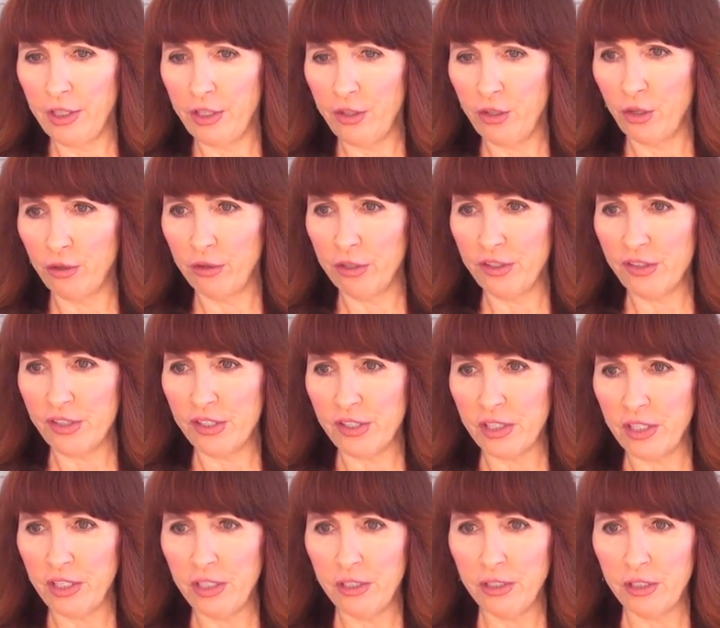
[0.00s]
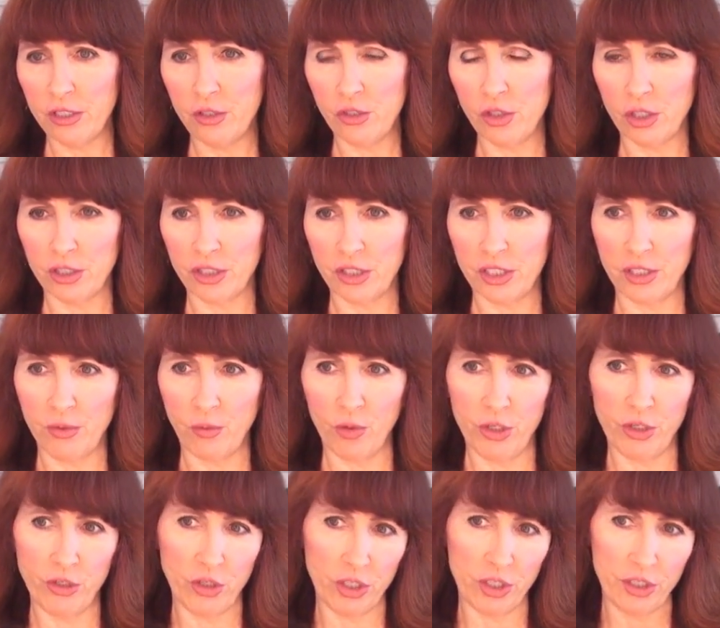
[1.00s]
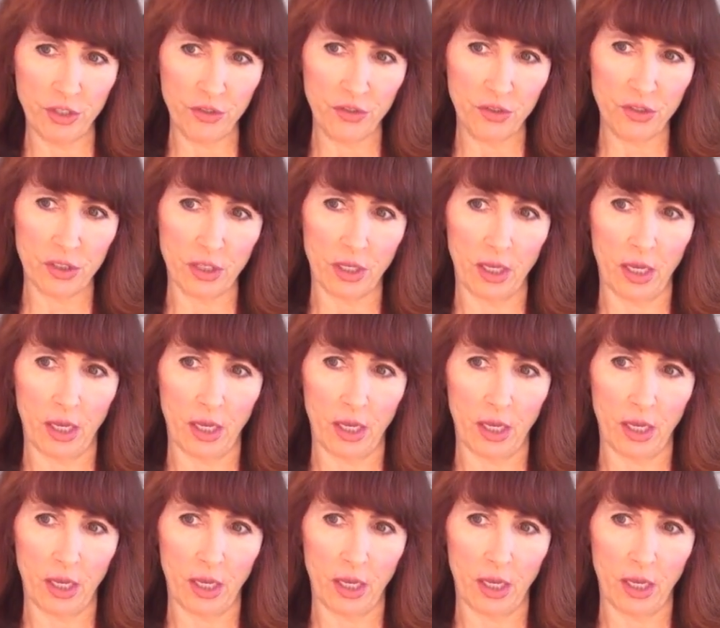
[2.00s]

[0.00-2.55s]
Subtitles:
then Uranus is in conjunct it, which is,